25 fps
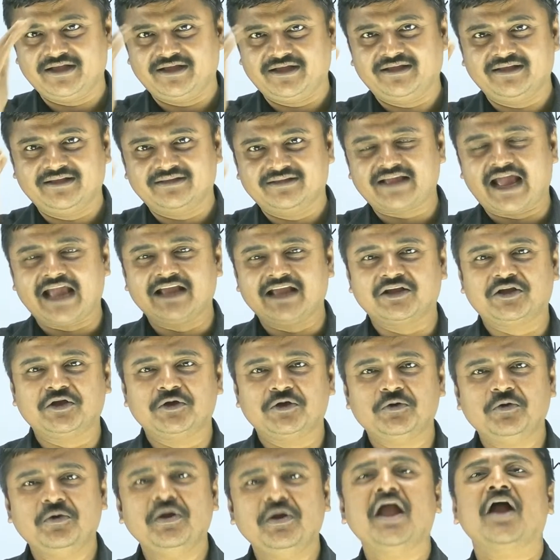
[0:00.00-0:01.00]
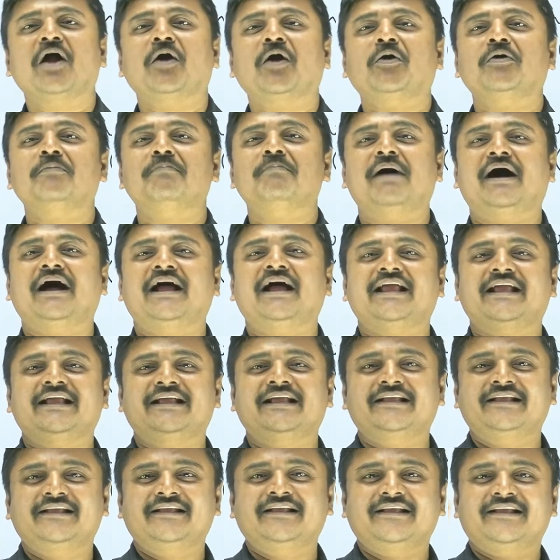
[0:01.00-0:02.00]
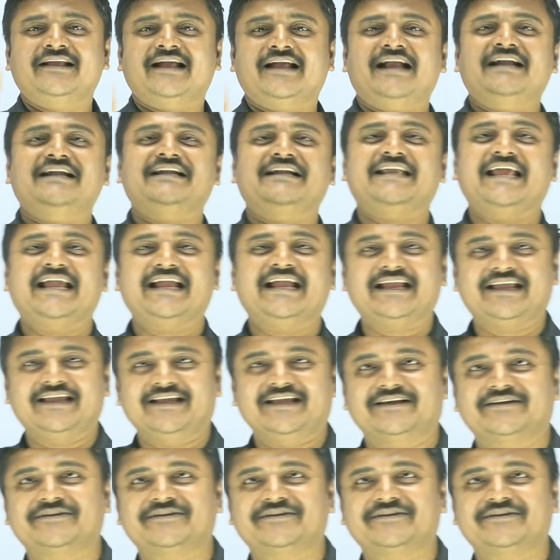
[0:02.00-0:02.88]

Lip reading: thank you, goodbye, and take care.